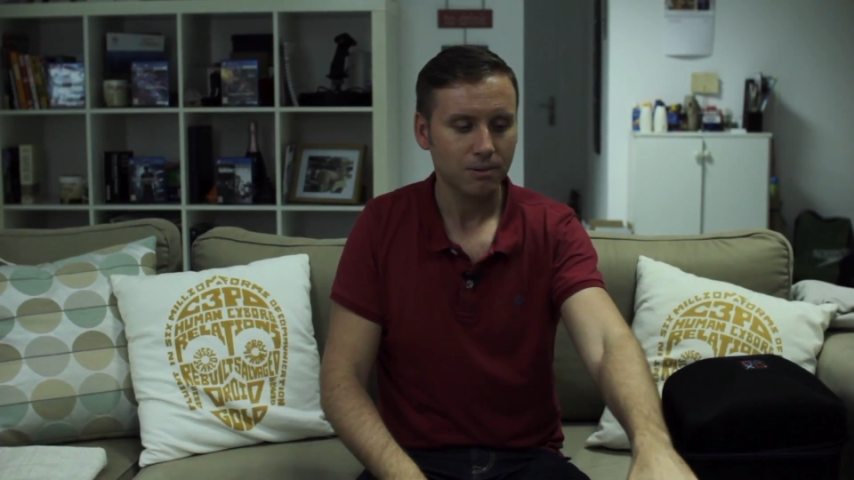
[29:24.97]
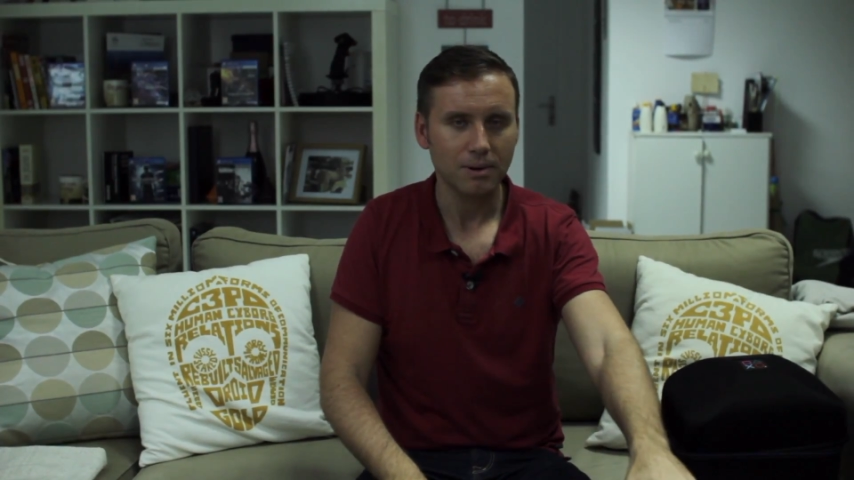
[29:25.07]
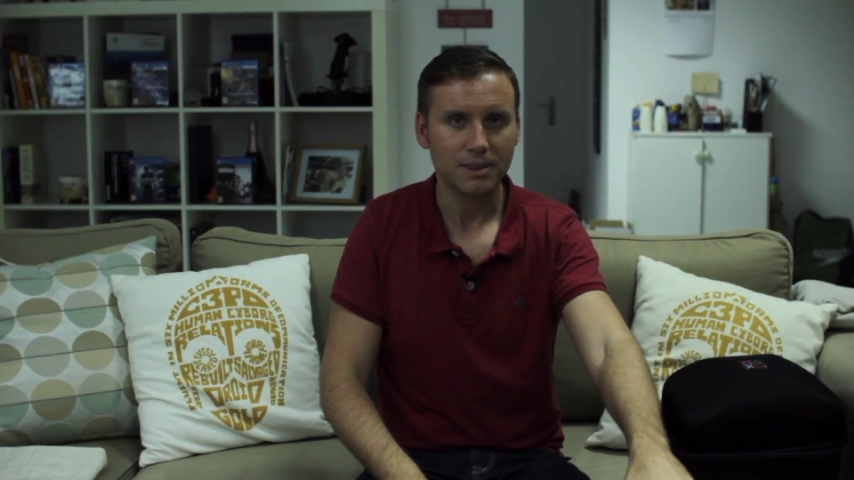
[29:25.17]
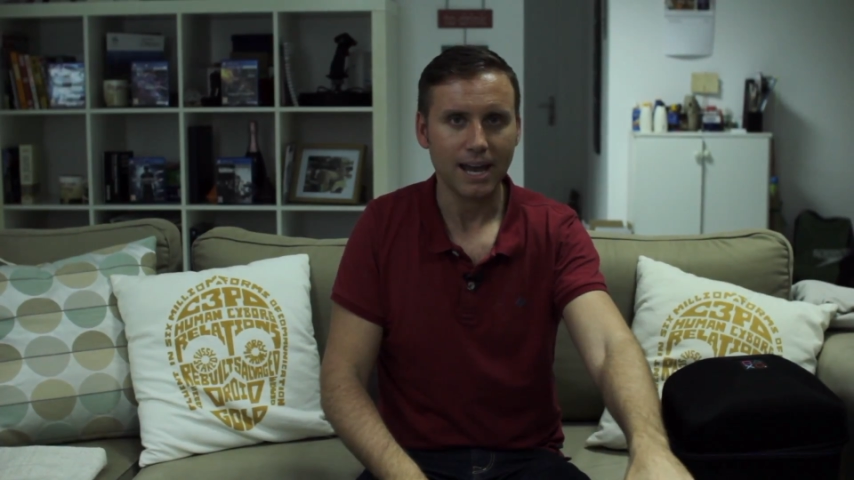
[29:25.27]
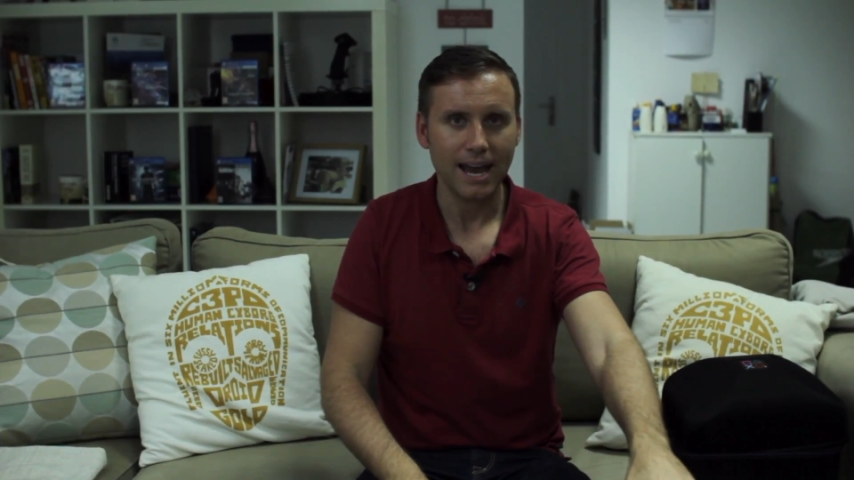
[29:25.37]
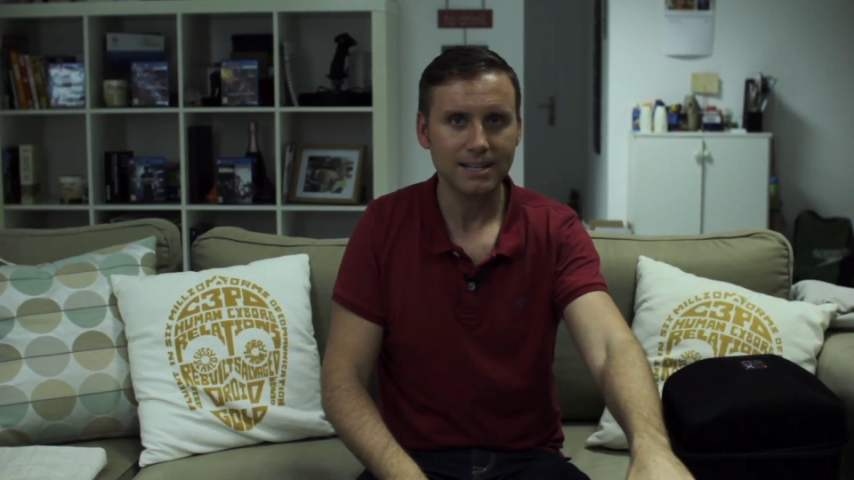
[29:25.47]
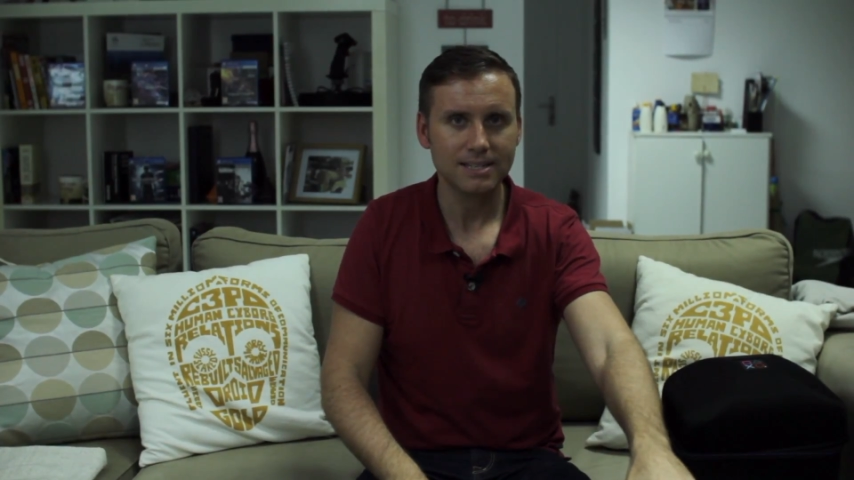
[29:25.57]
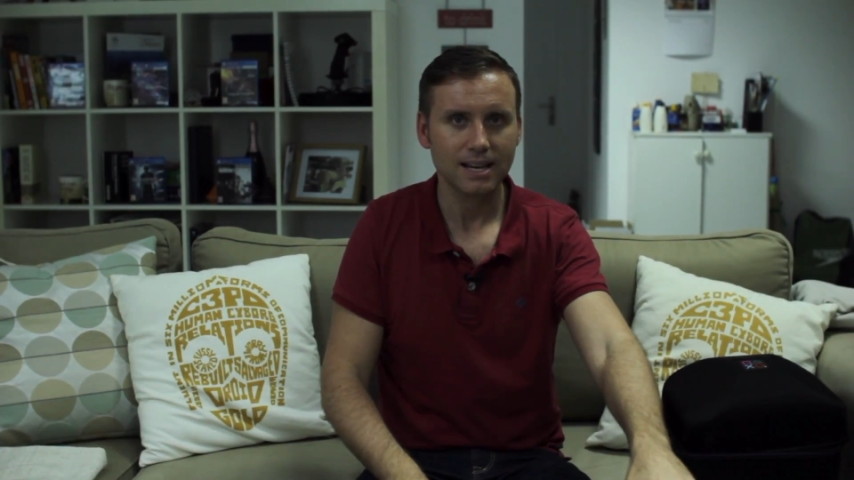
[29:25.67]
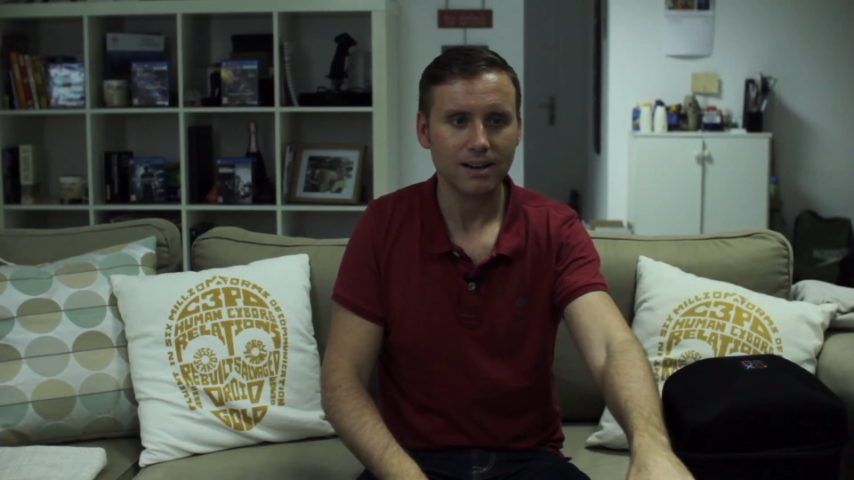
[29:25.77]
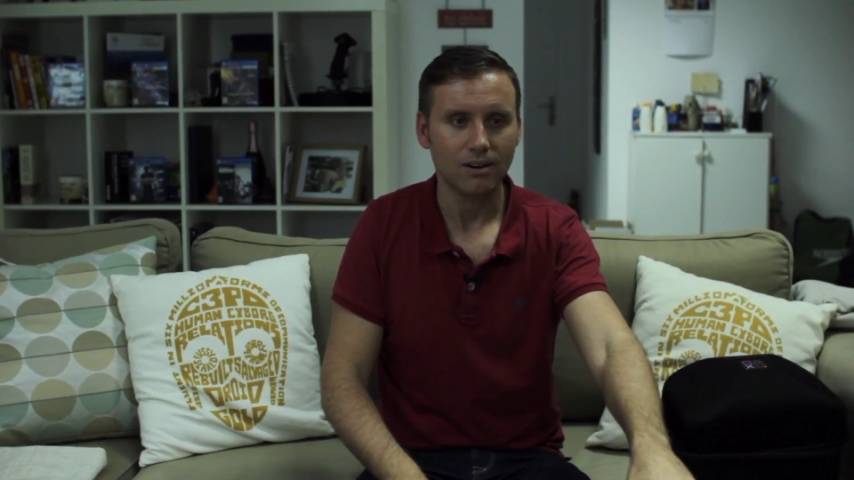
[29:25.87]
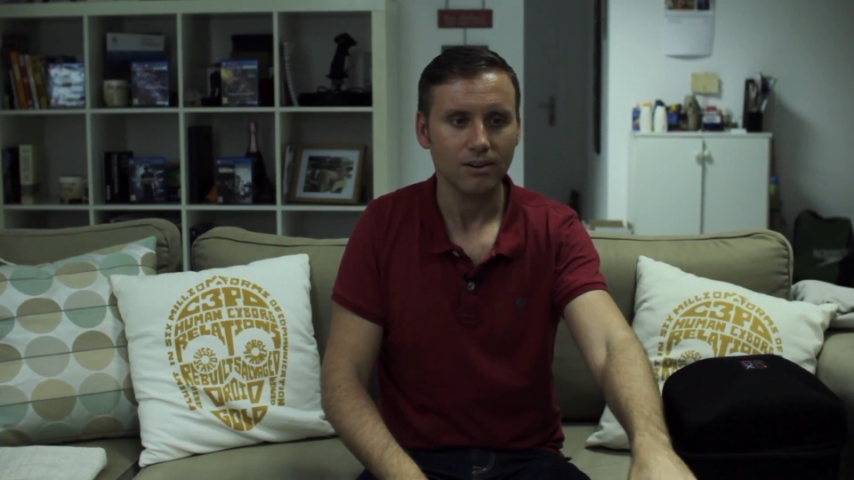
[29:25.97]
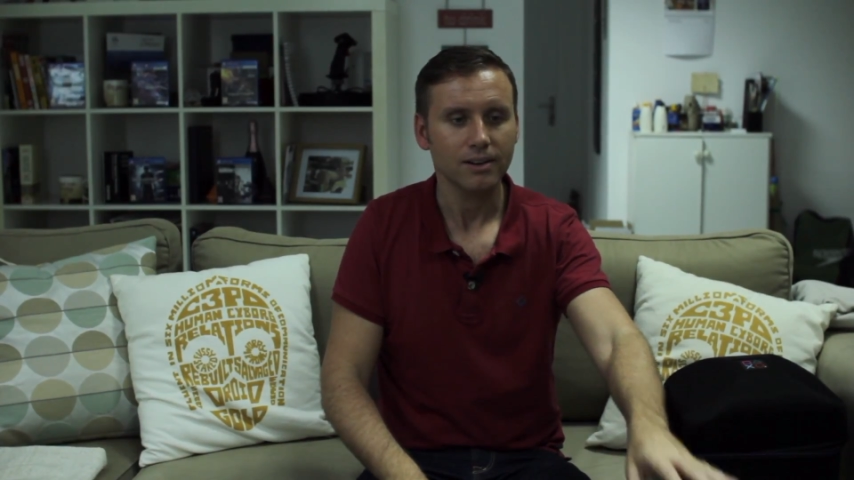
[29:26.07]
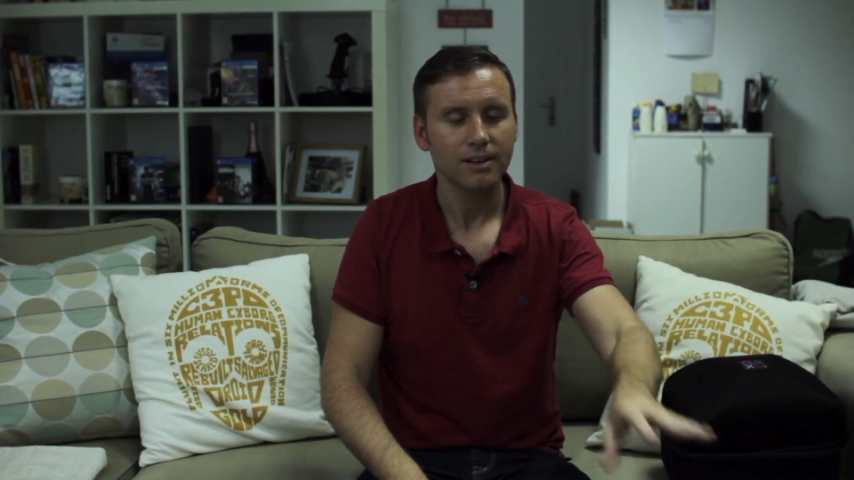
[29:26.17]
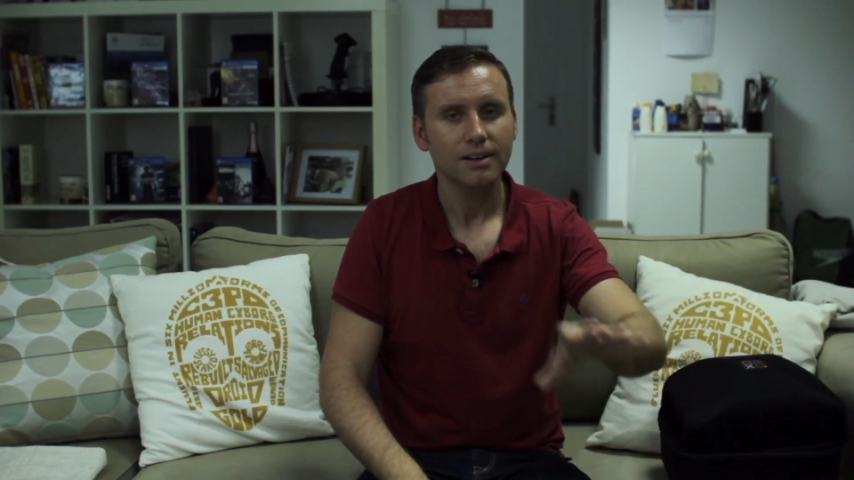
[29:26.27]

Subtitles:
with the headset on.